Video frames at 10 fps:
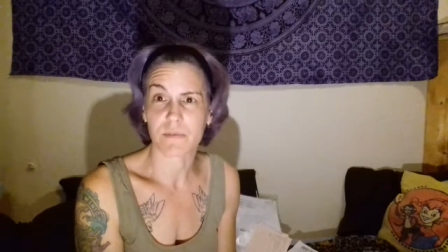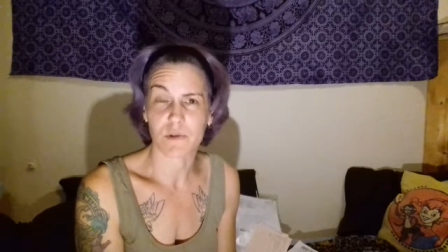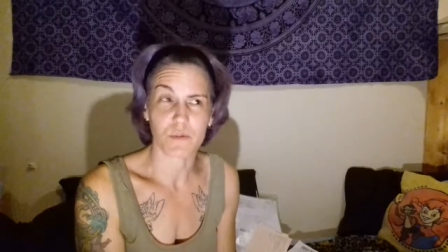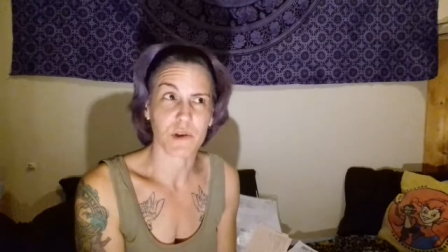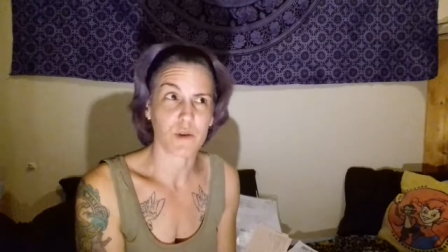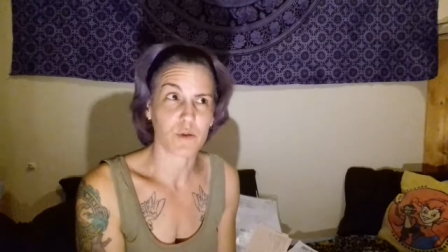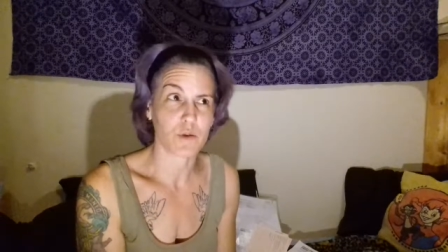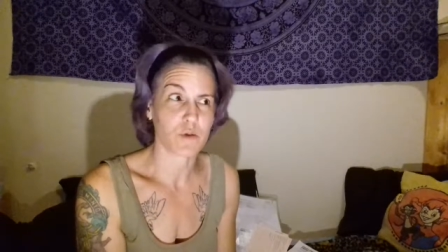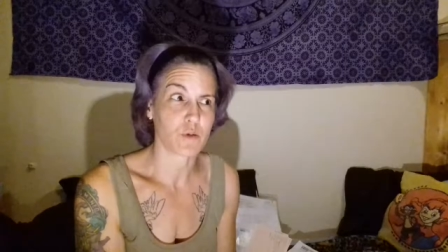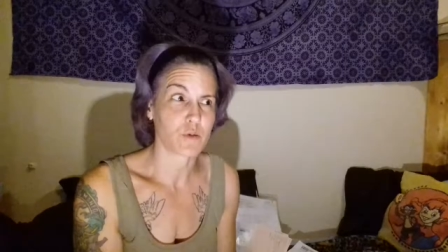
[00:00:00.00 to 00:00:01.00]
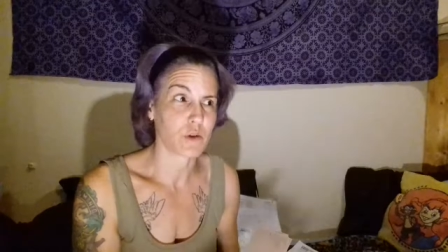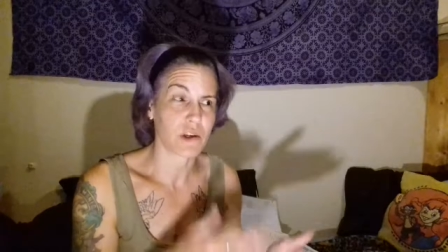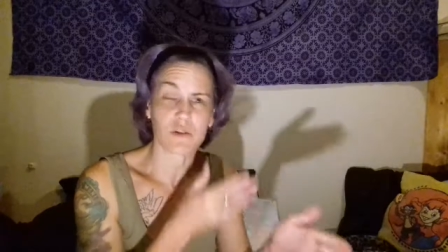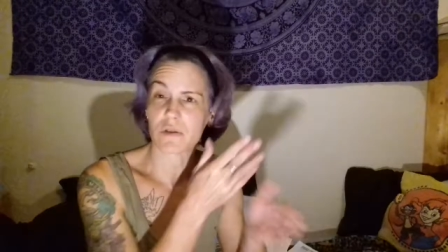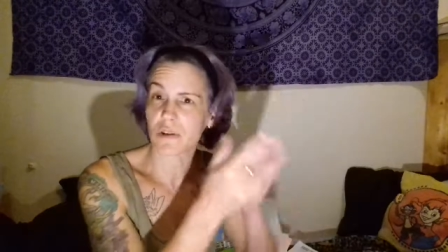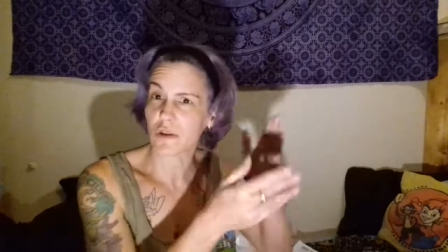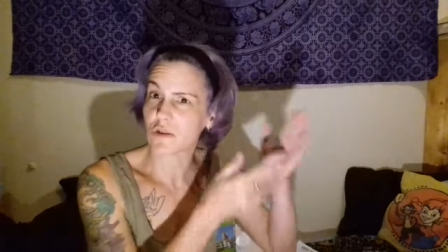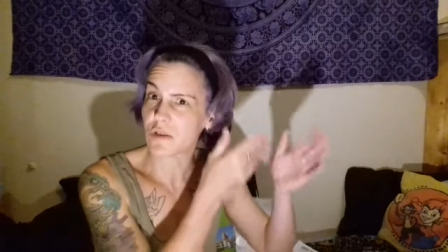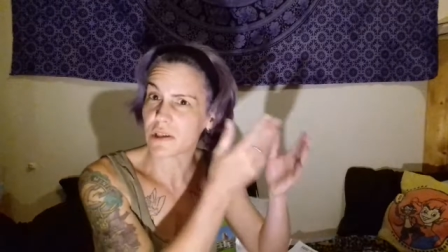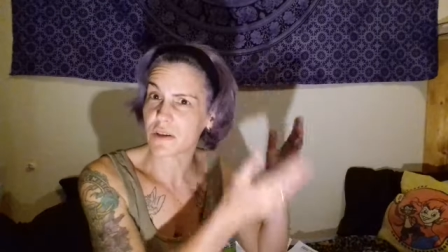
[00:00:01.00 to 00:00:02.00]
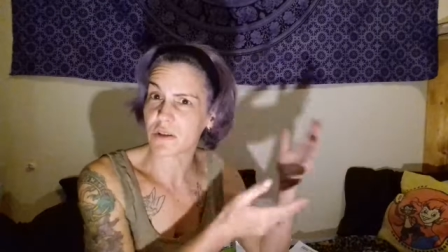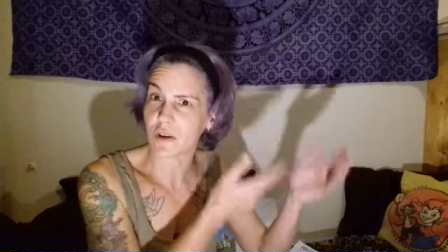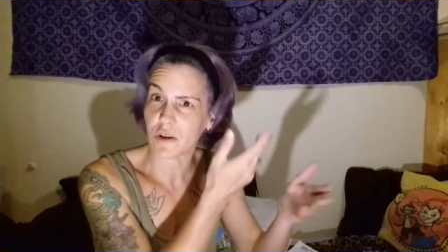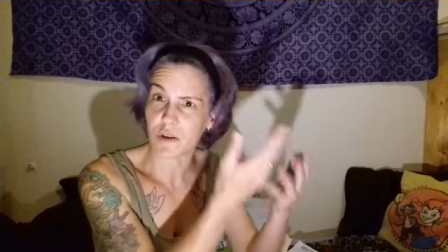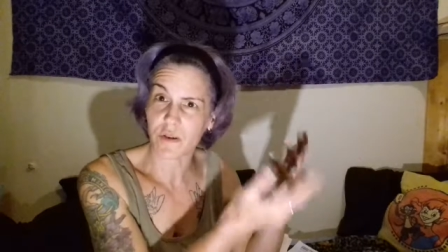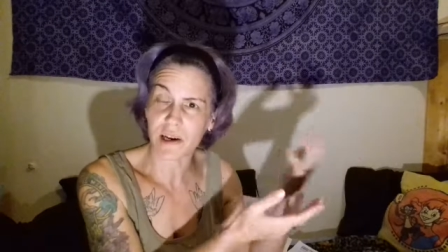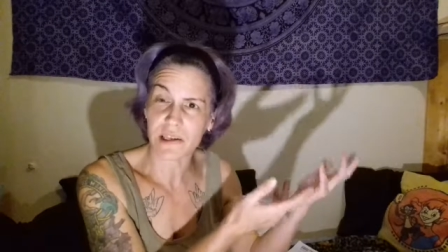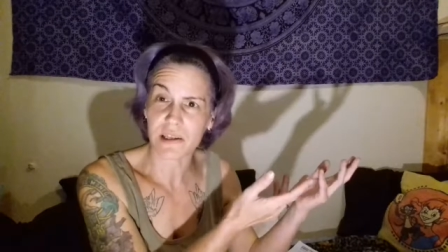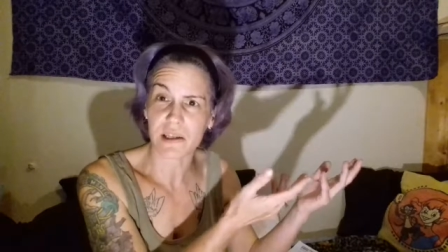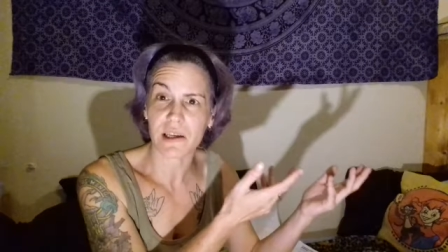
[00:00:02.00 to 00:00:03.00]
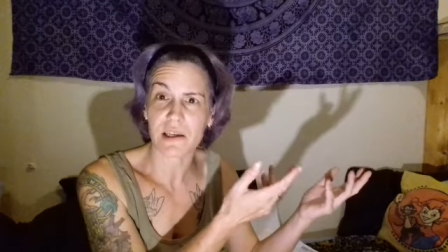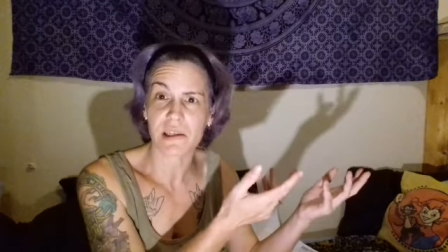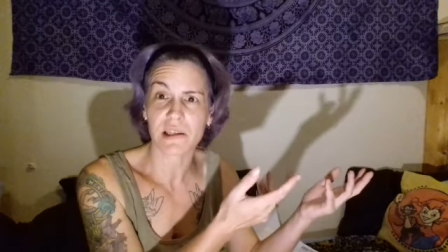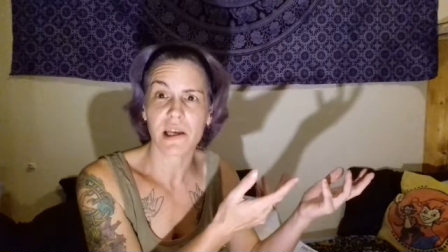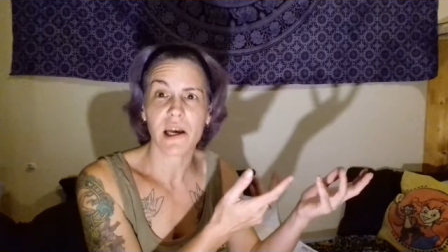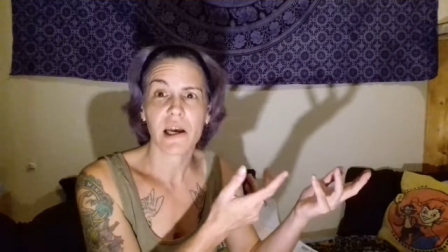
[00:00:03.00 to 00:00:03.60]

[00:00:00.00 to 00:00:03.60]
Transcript: Do we go to, like, surgery to start correcting things?